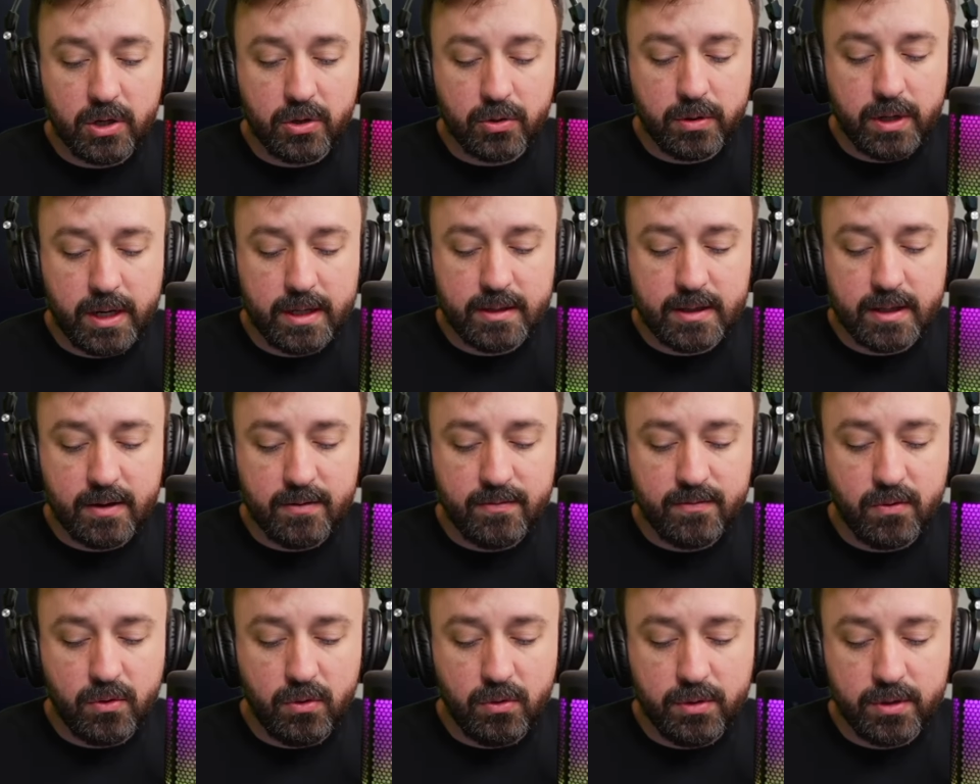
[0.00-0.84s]
to create that
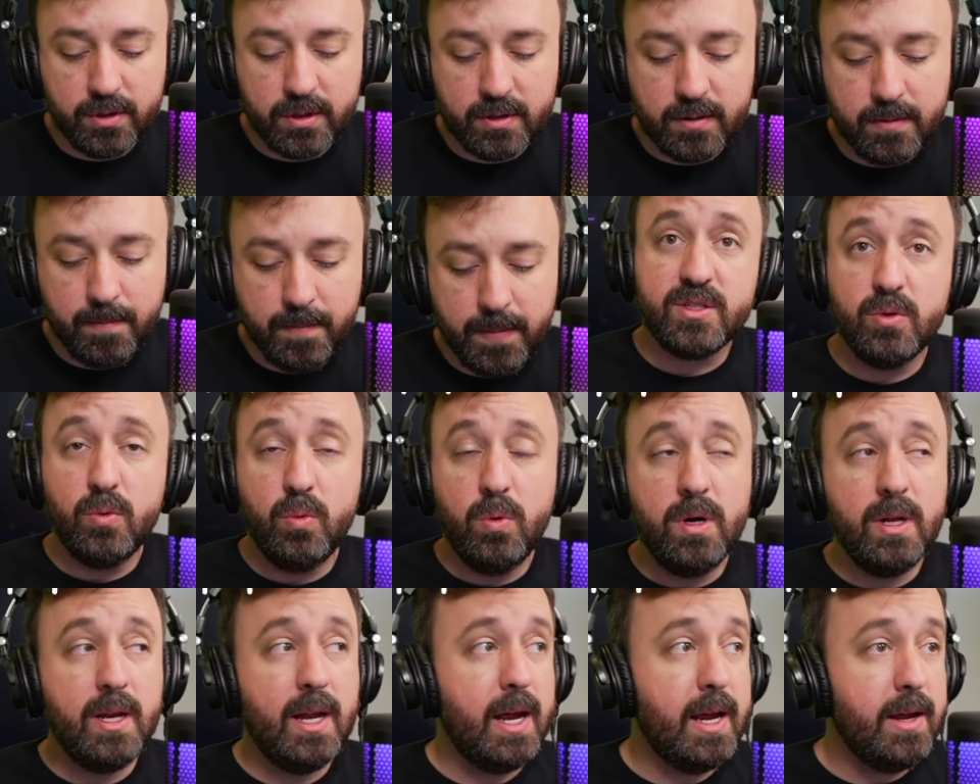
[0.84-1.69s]
folder. So
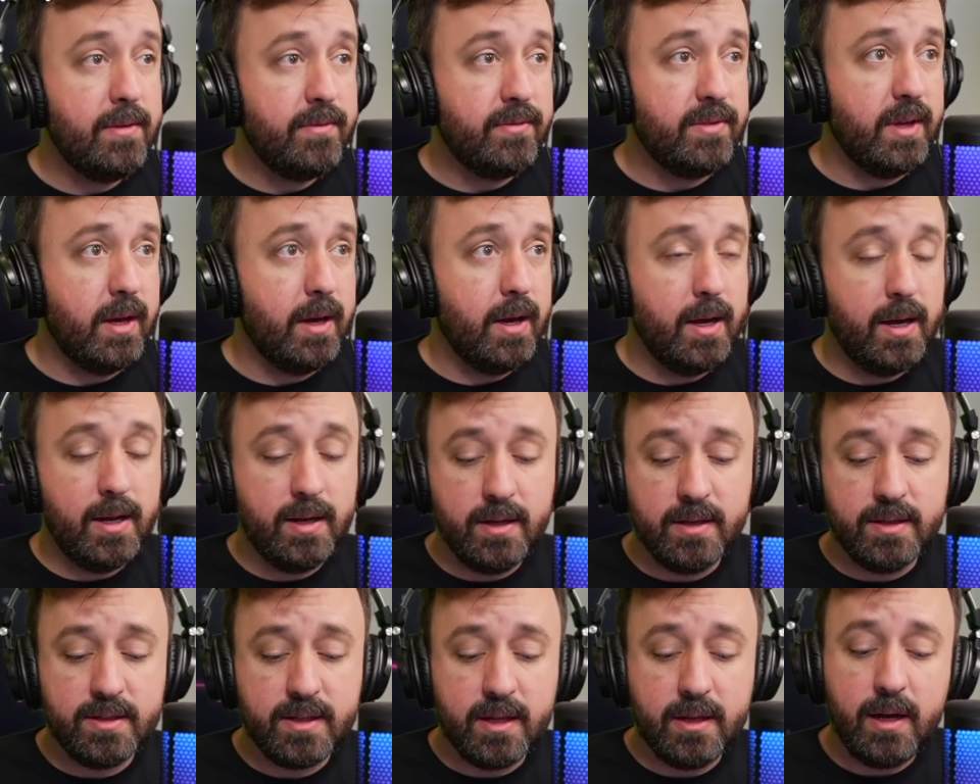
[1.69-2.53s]
what I've done
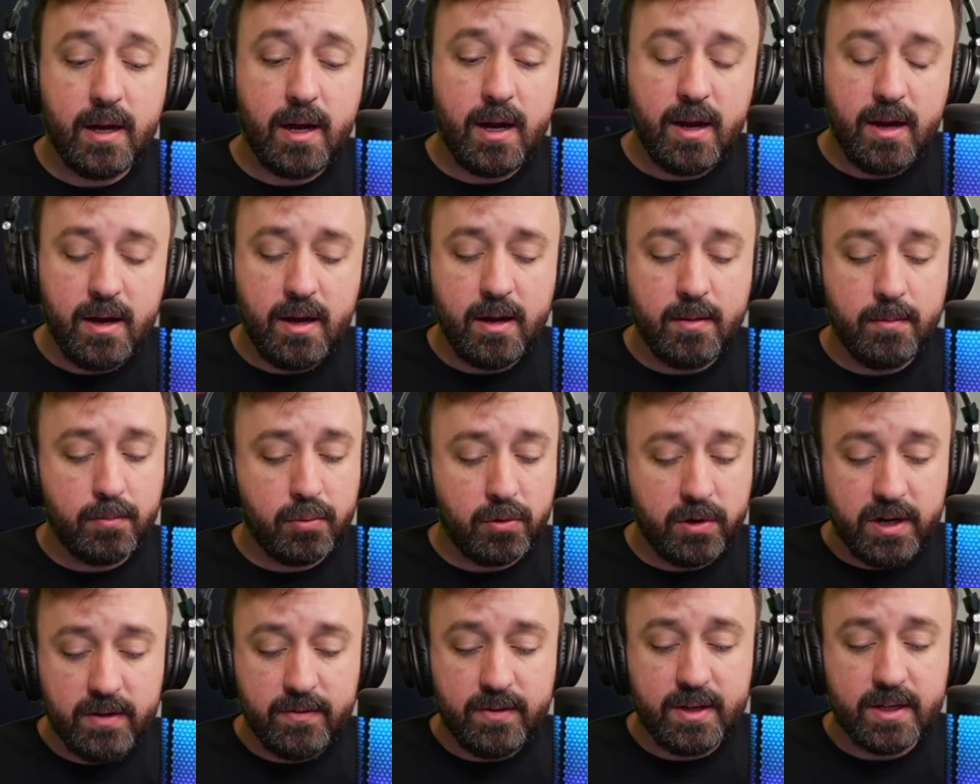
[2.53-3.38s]
is that I
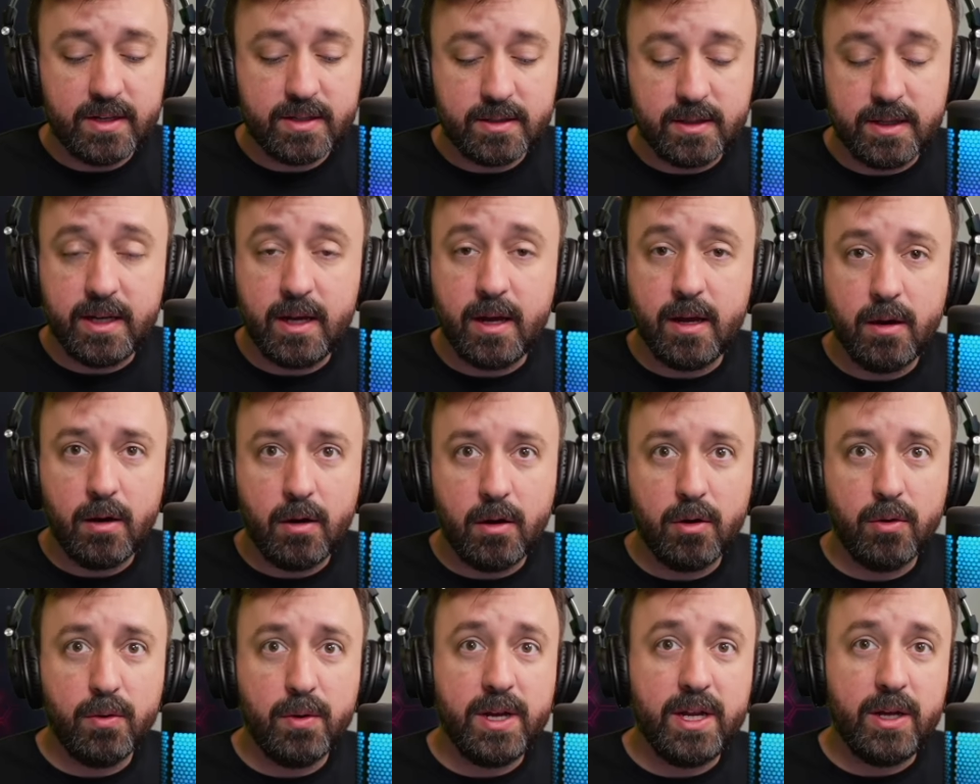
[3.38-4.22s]
previously had
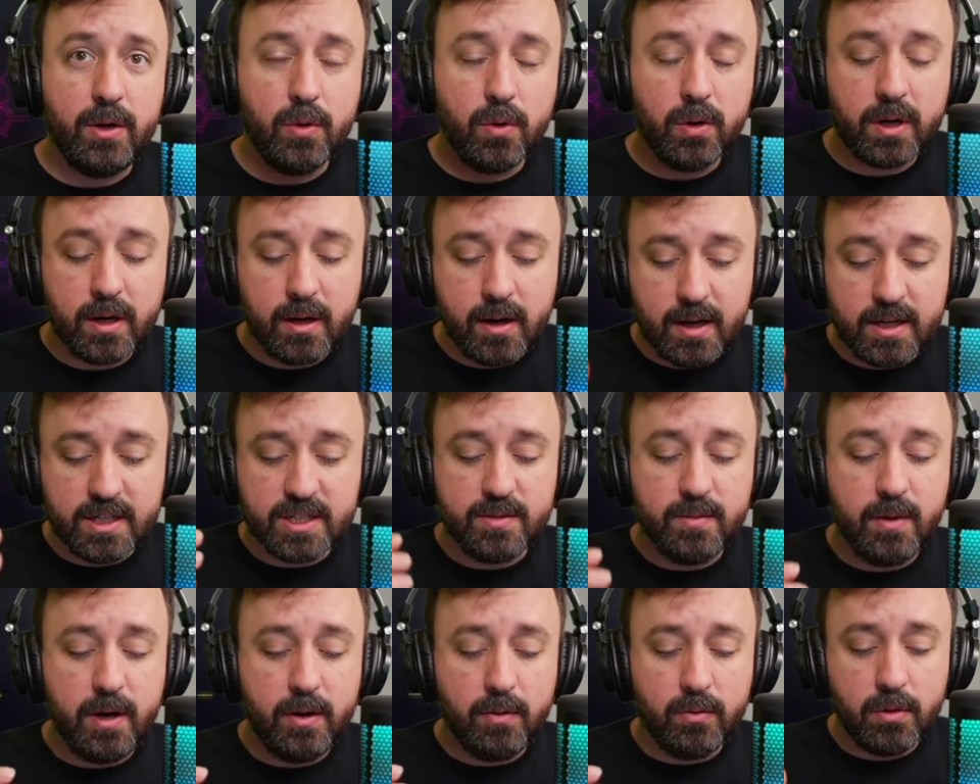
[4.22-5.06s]
already
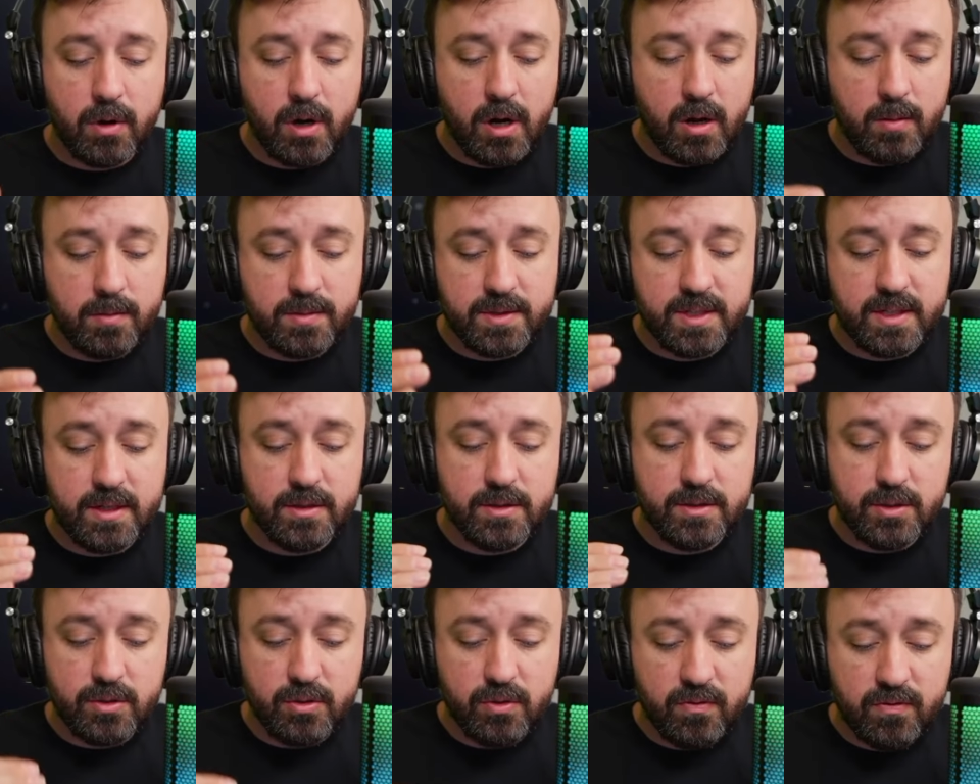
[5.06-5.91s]
organized my ROMs
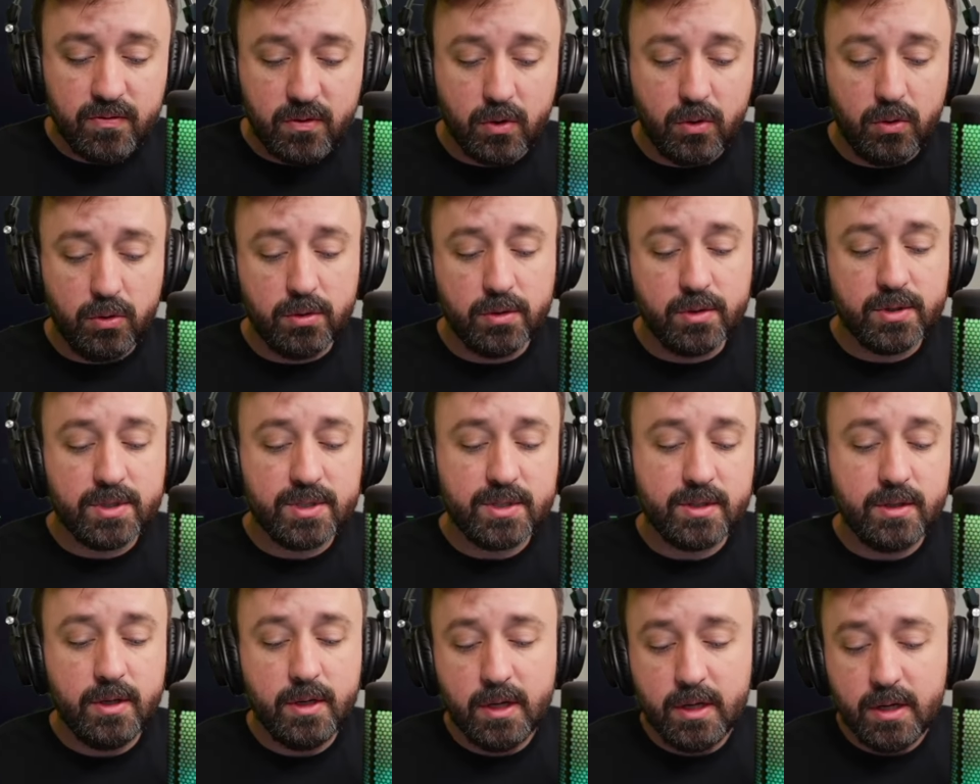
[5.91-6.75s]
into
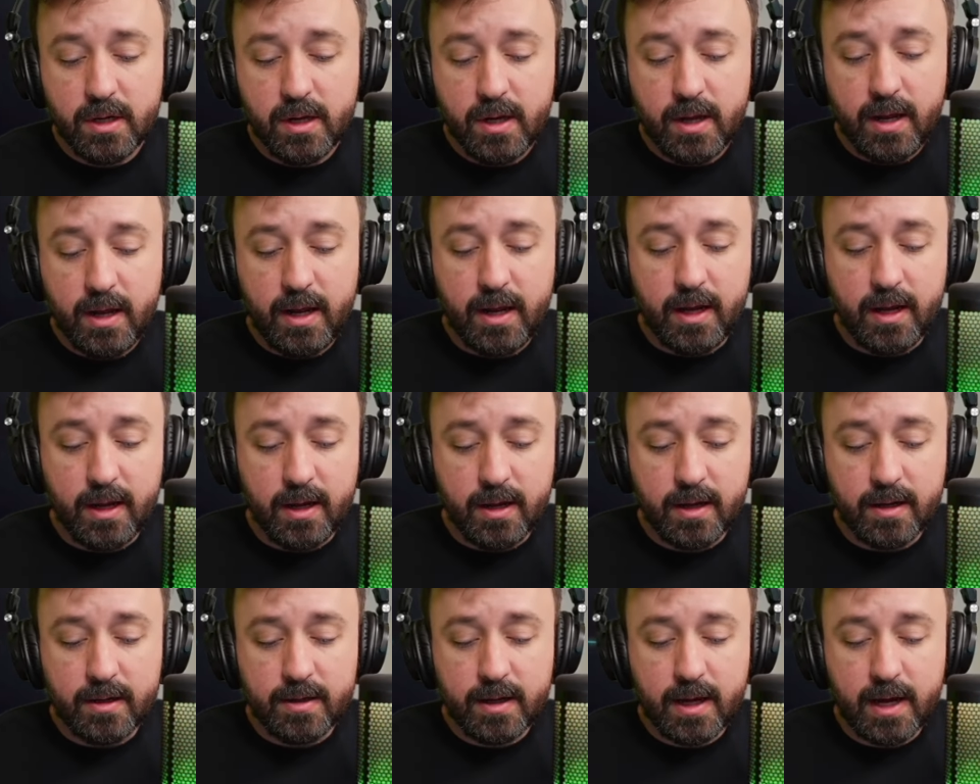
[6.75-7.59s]
folders,
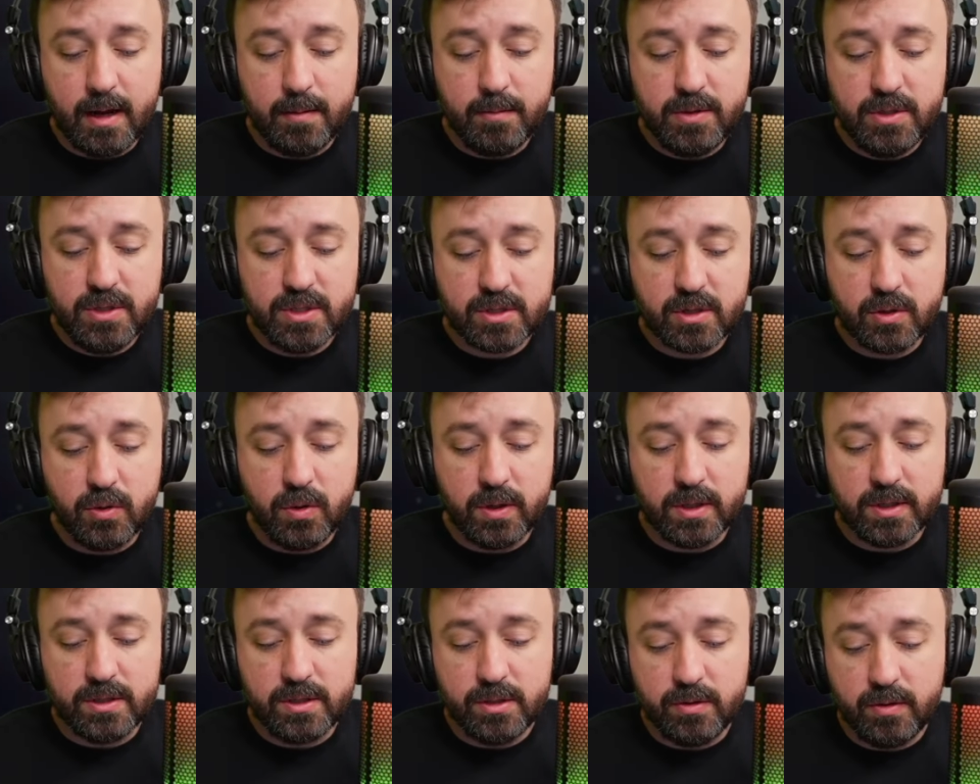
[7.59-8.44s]
and I'm just
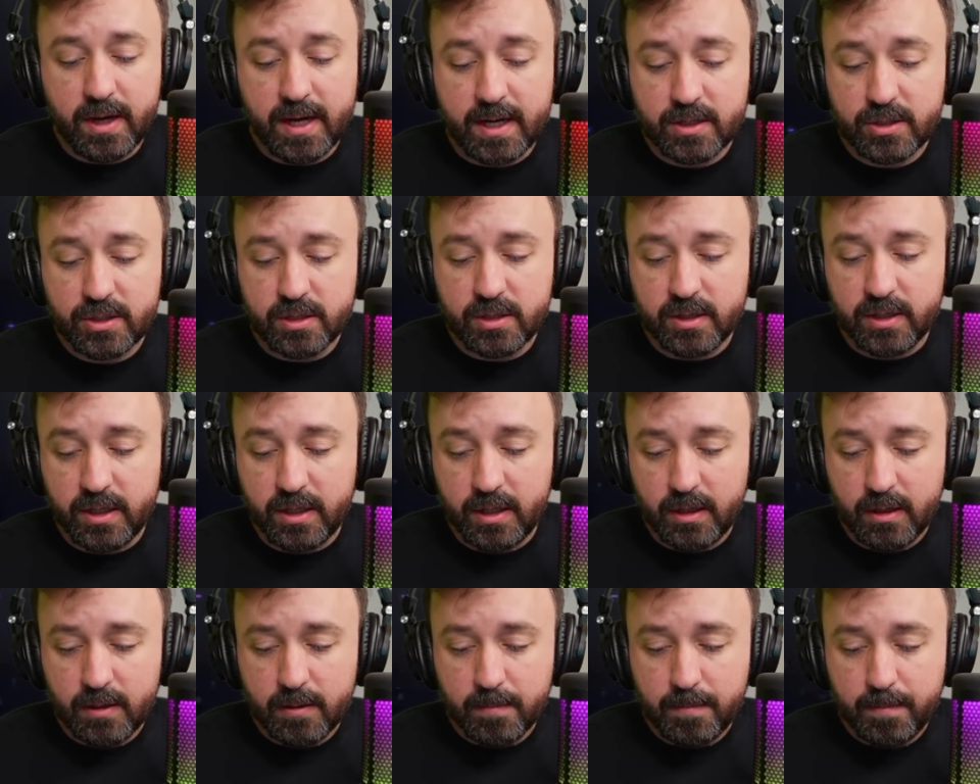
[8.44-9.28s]
going to
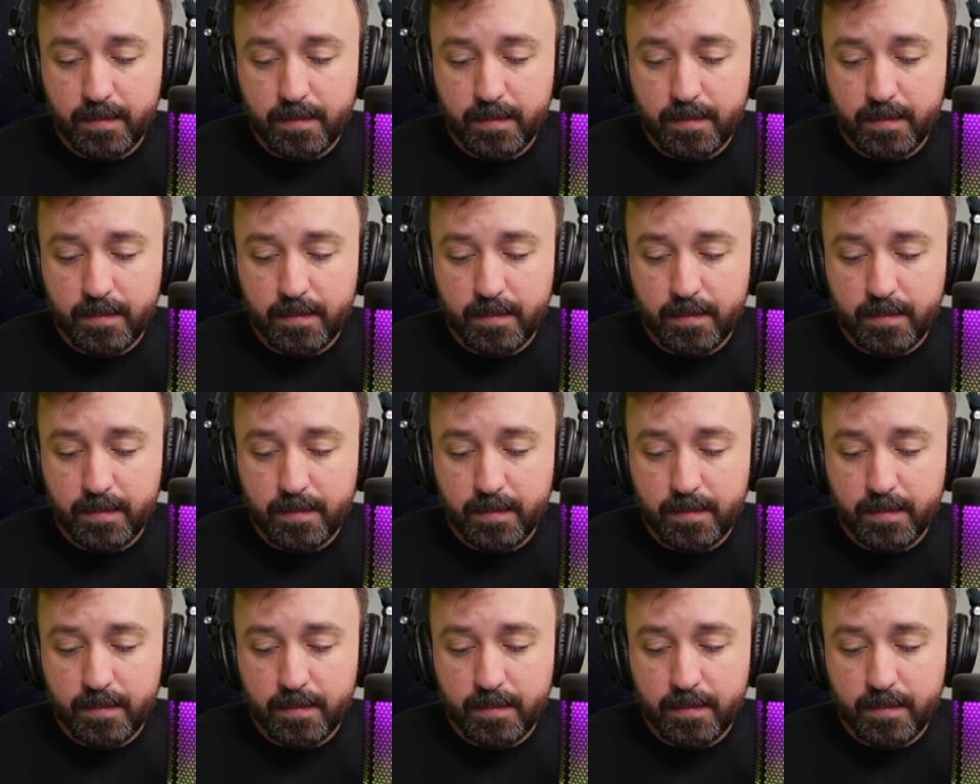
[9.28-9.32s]
actually